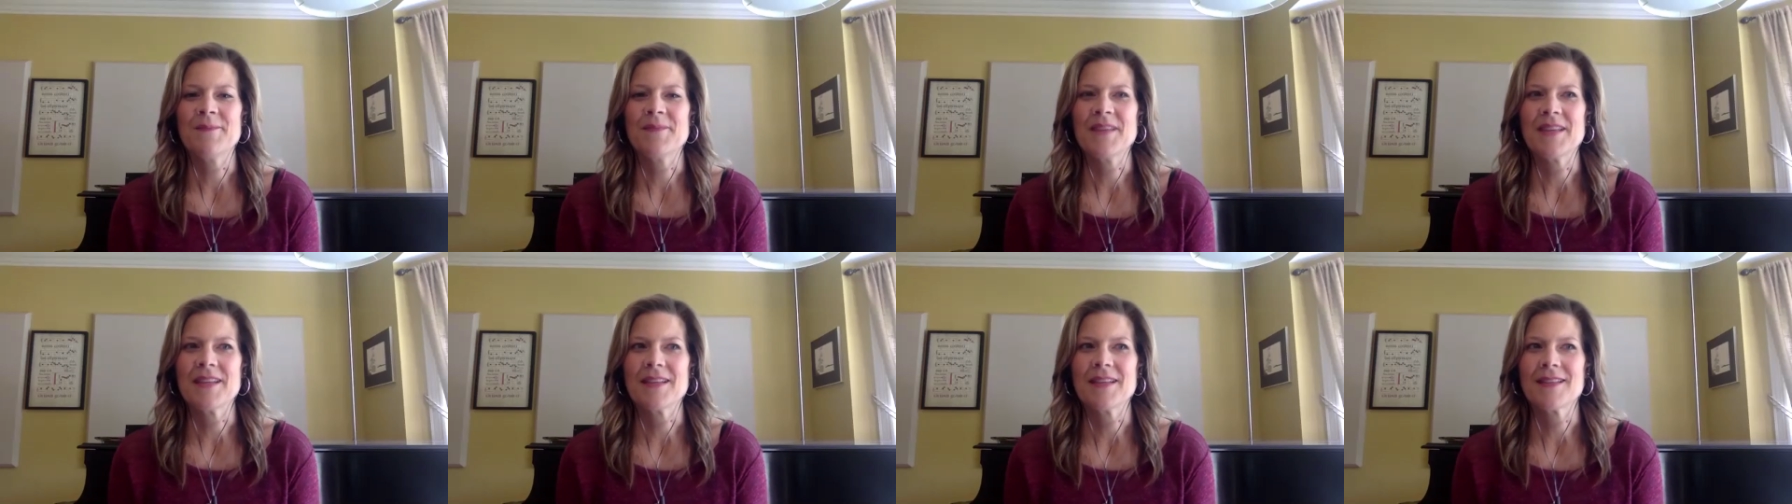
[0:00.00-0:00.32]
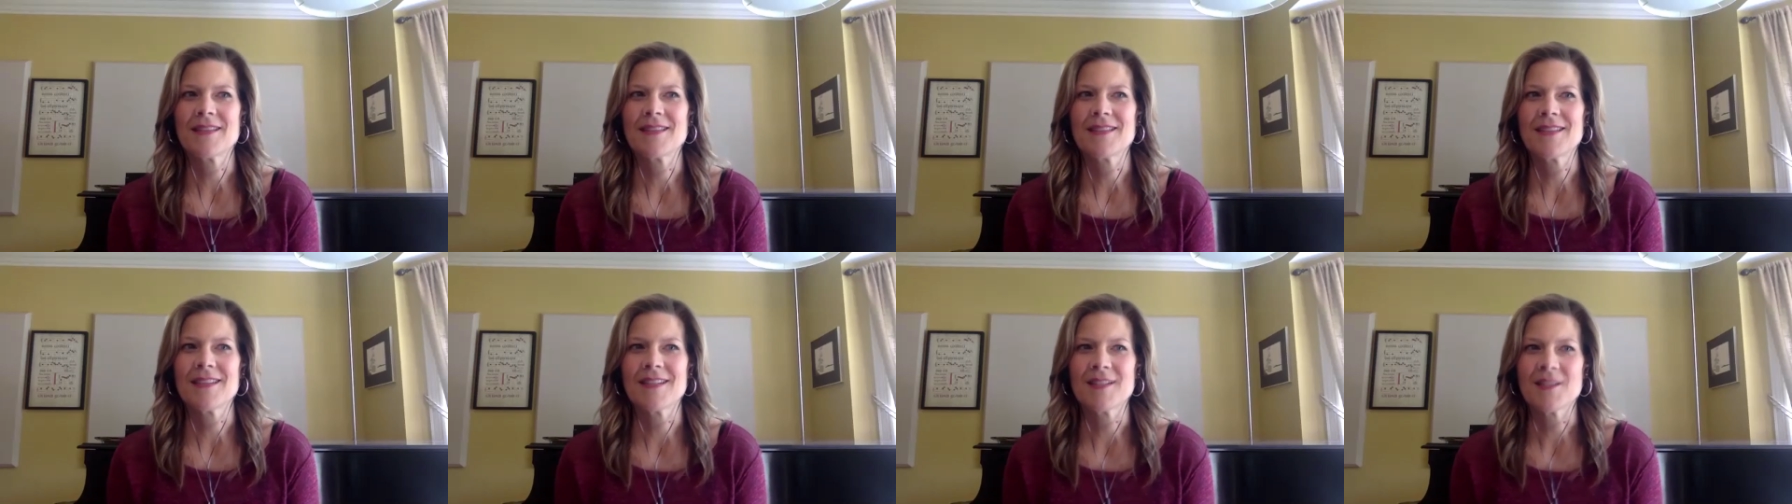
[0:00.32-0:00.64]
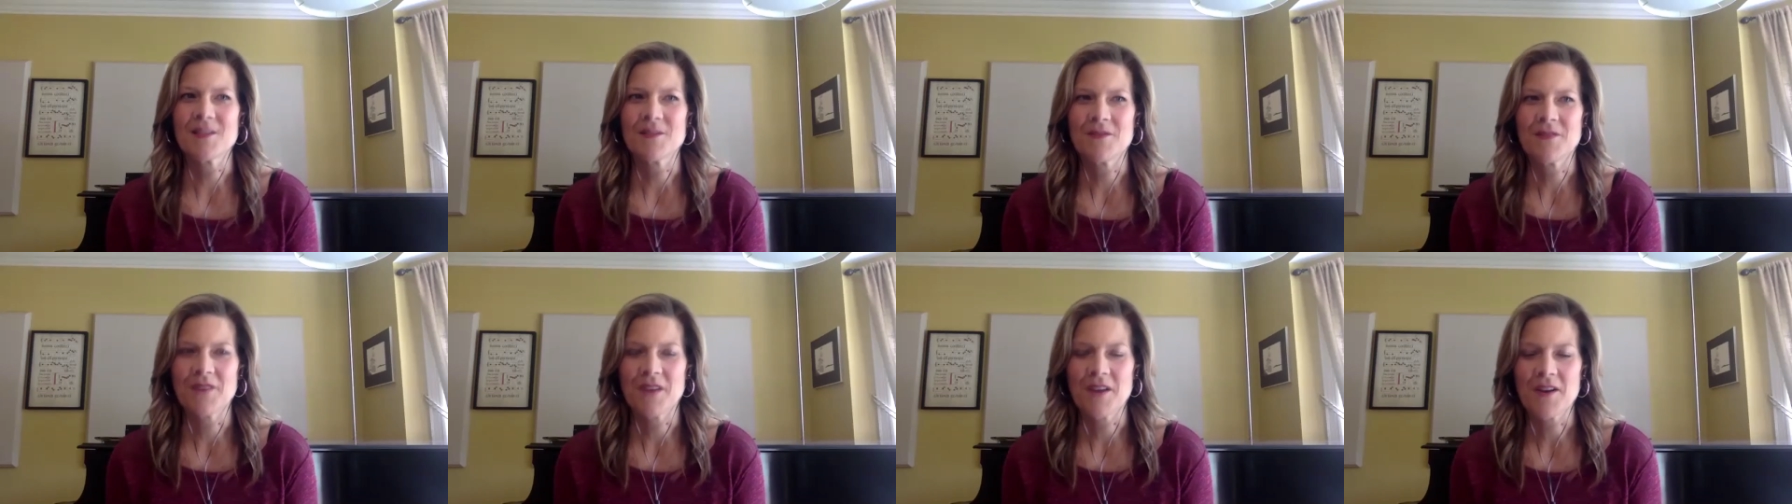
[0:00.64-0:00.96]
It's
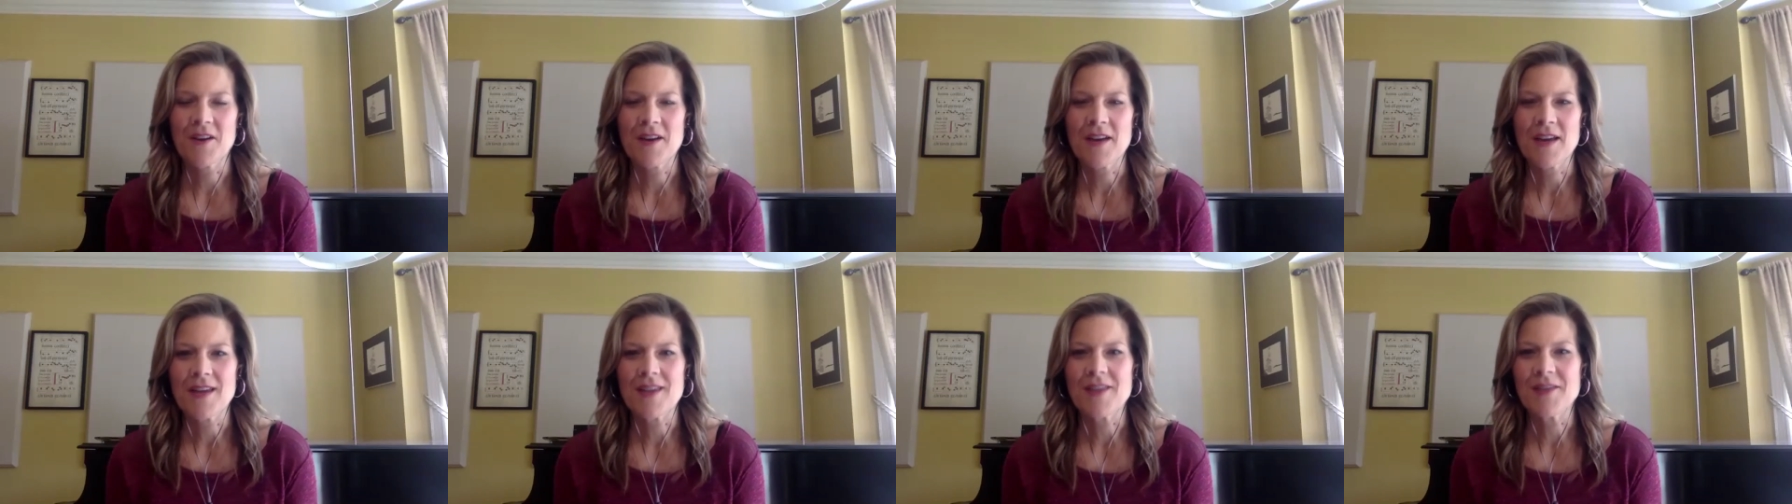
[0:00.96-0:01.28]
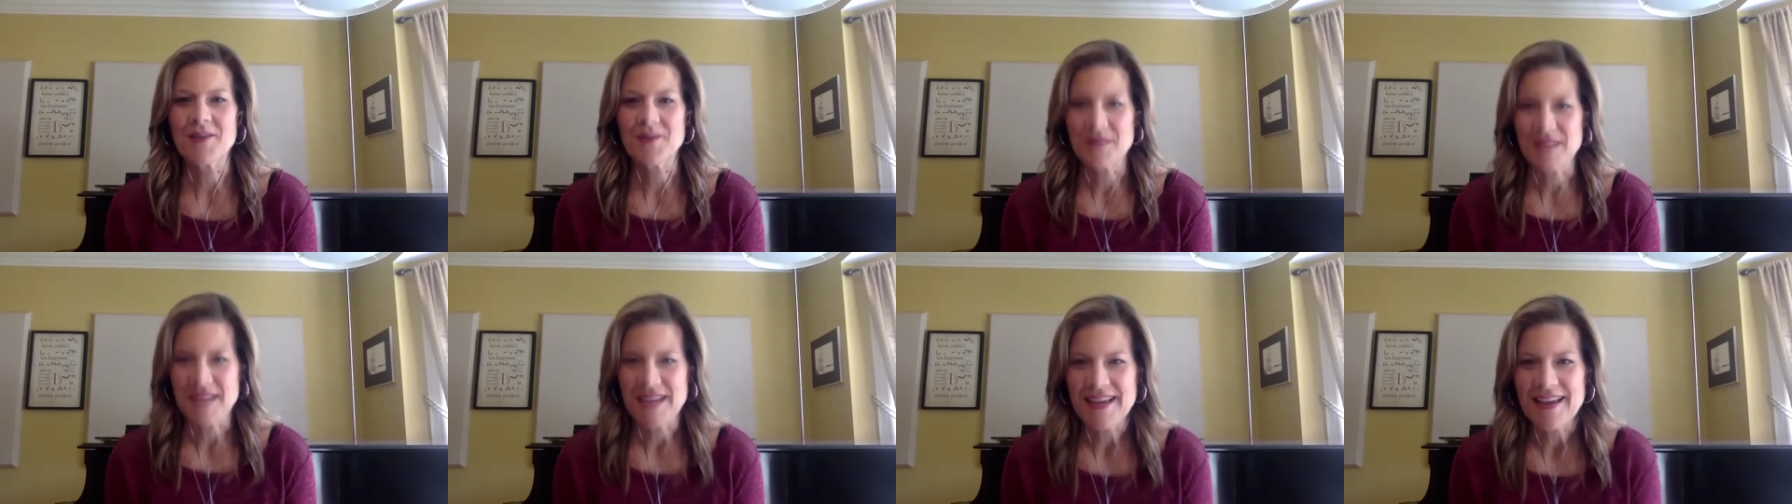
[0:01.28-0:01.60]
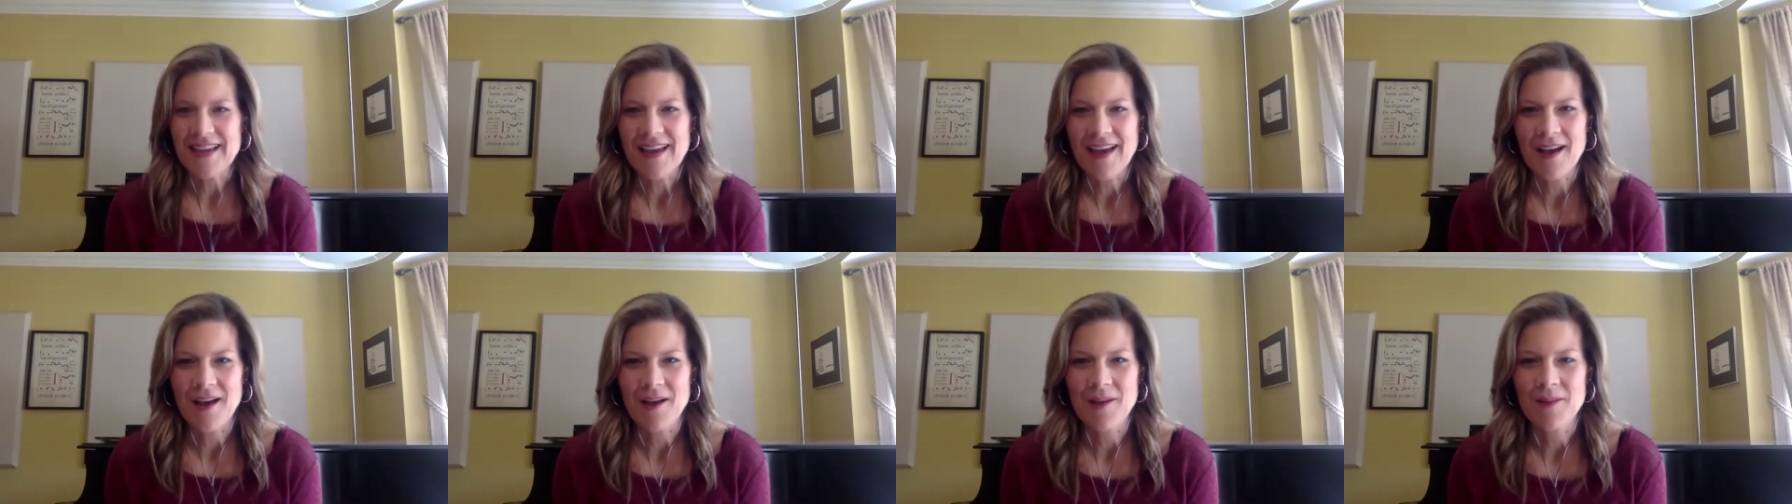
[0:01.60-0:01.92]
a very
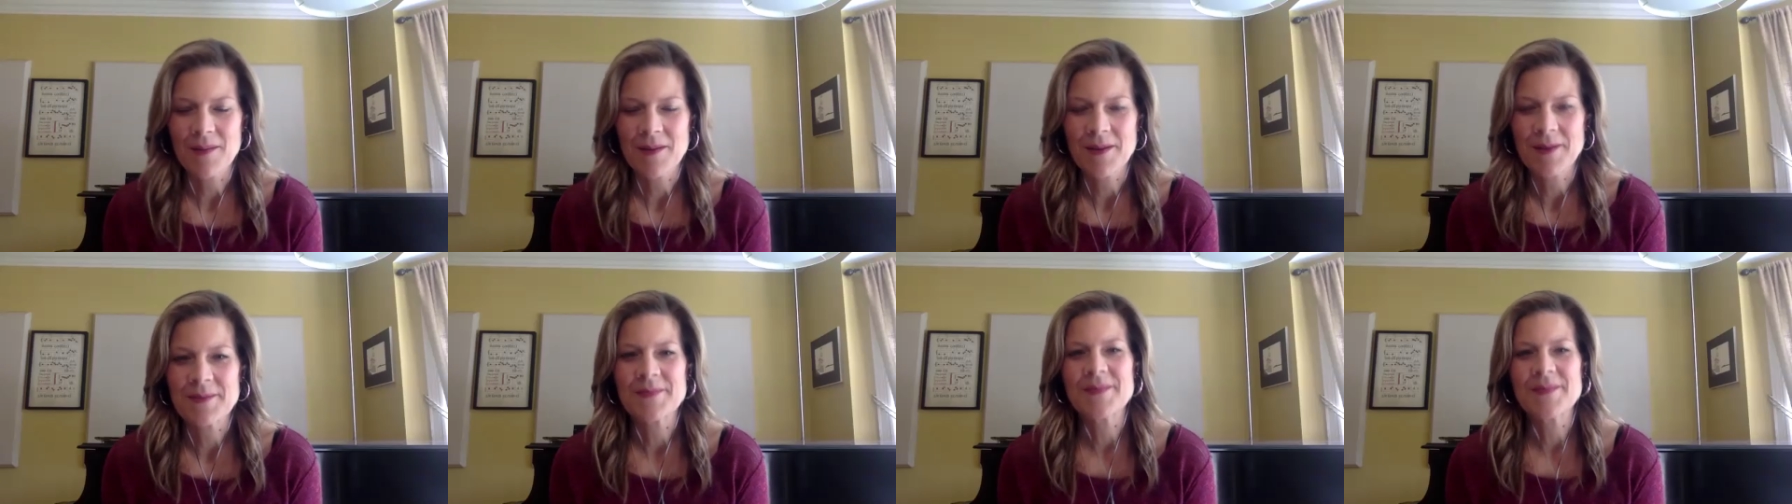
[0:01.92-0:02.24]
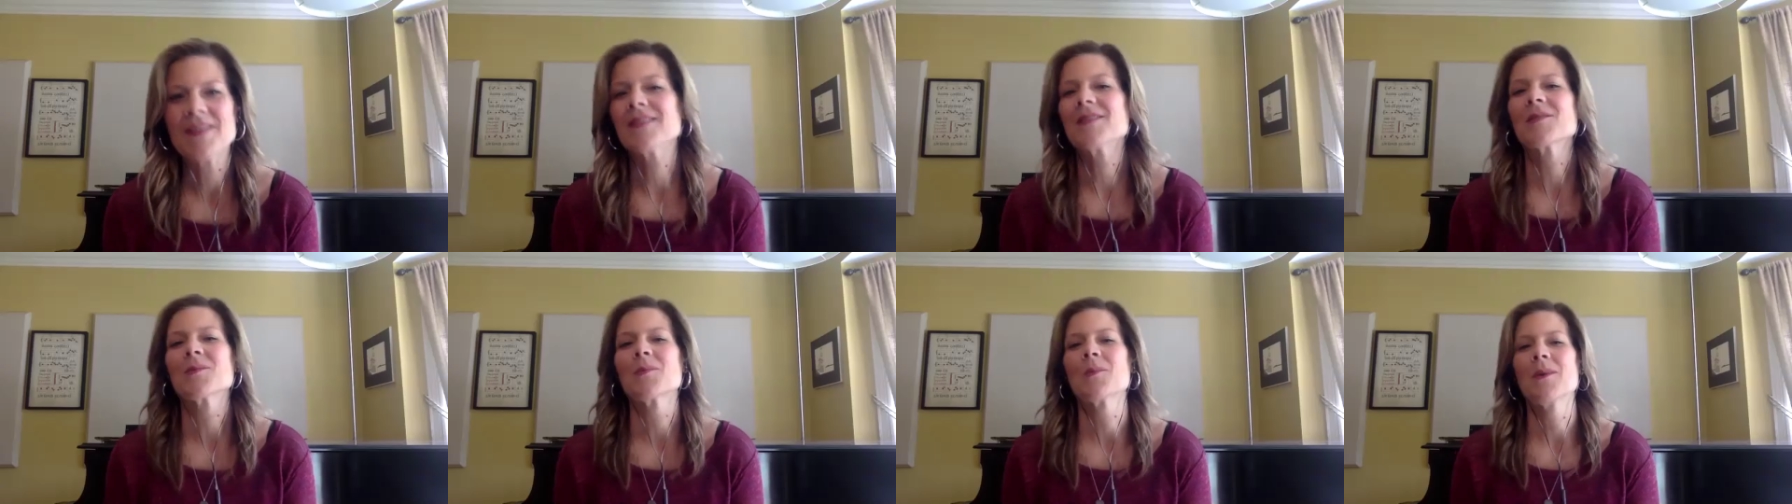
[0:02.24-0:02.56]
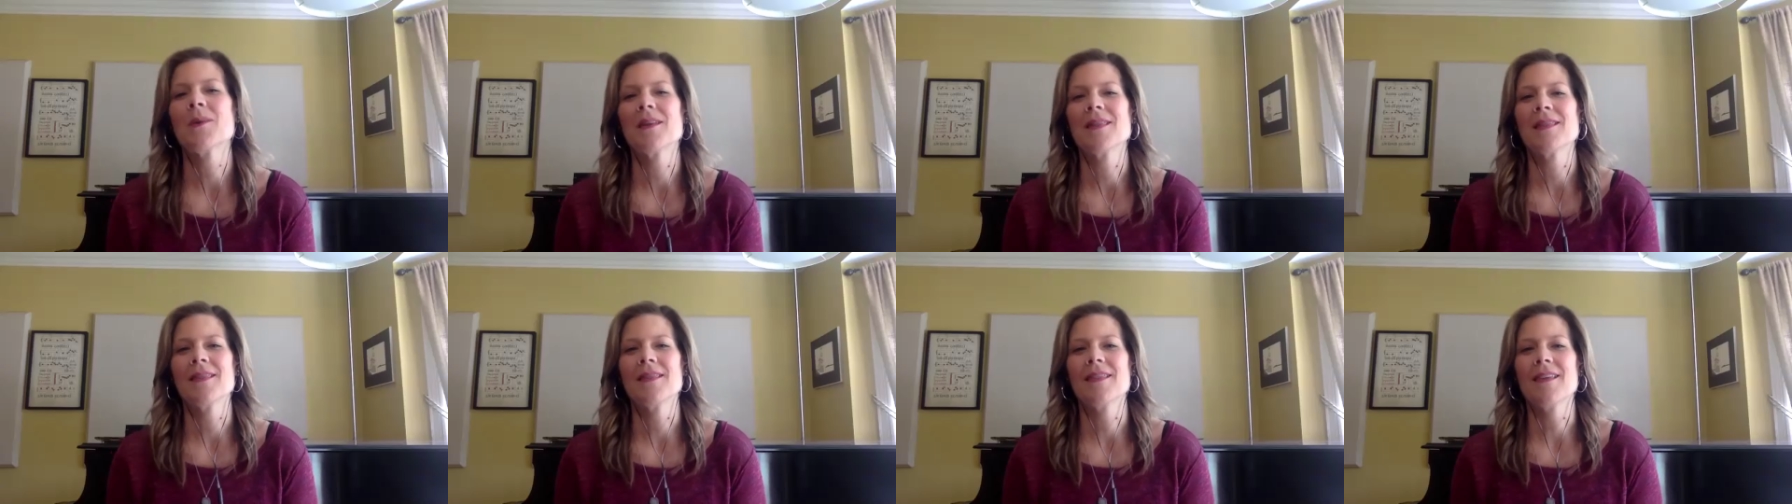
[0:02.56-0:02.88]
unique album. It's
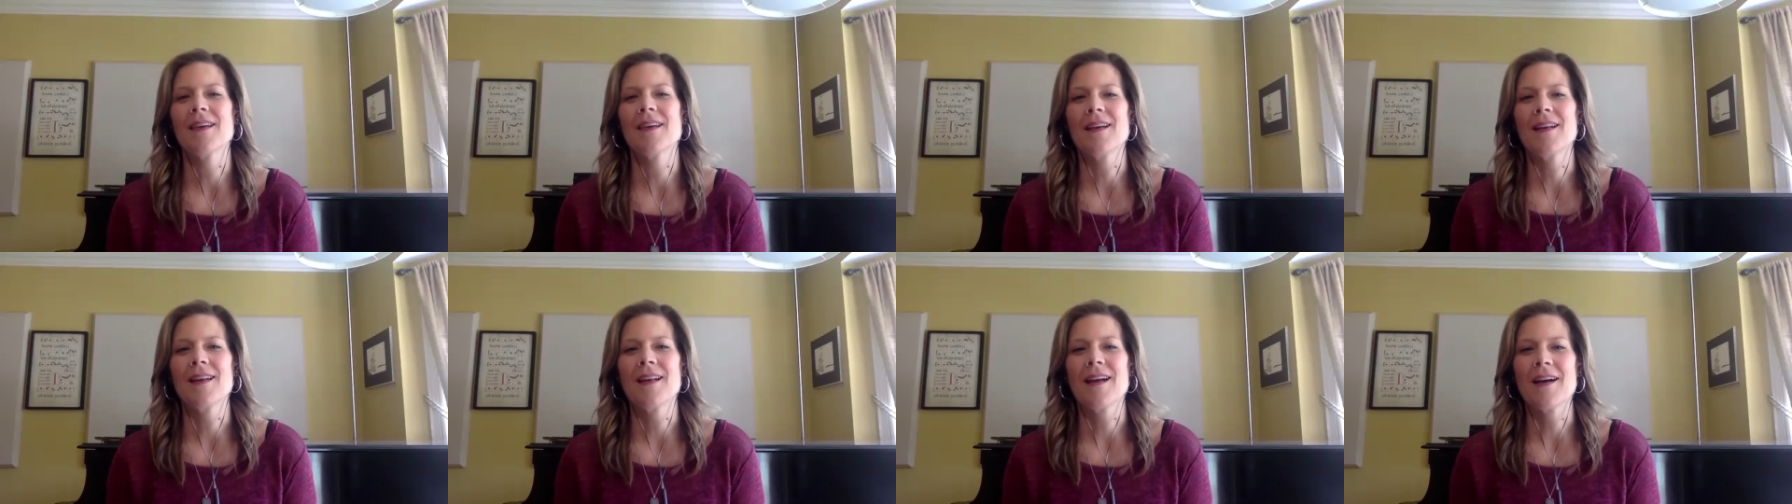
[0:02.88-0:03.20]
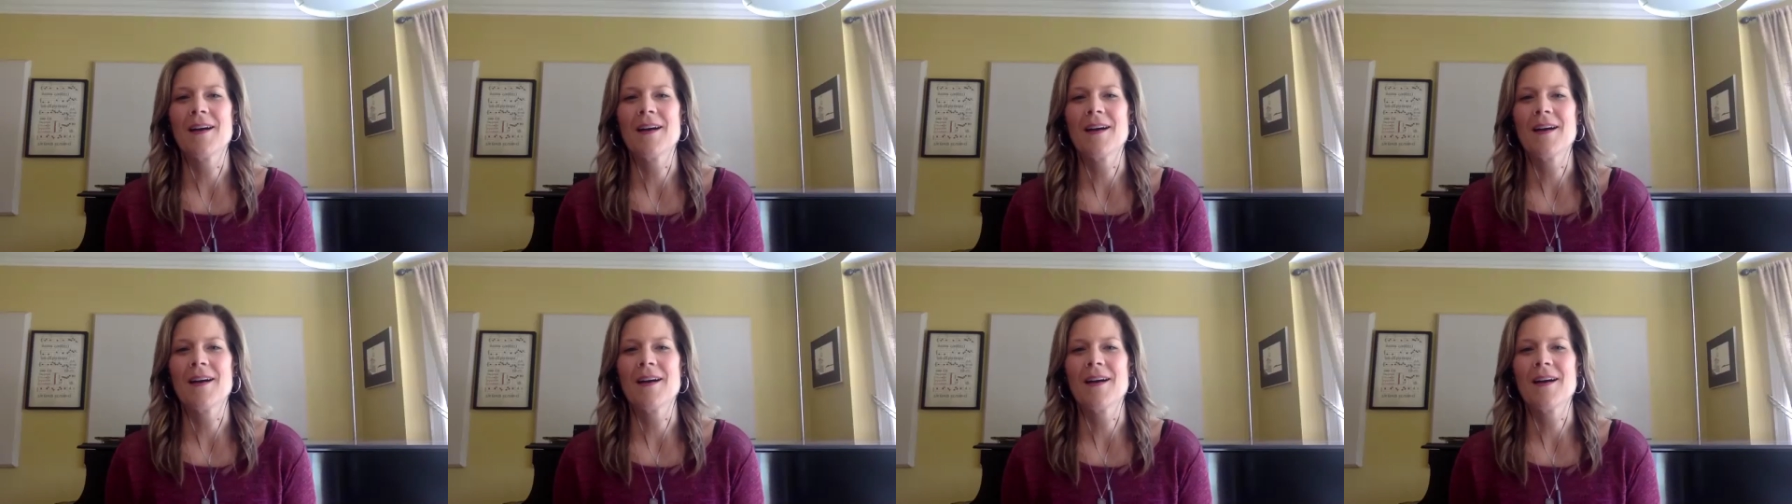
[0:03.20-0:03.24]
one that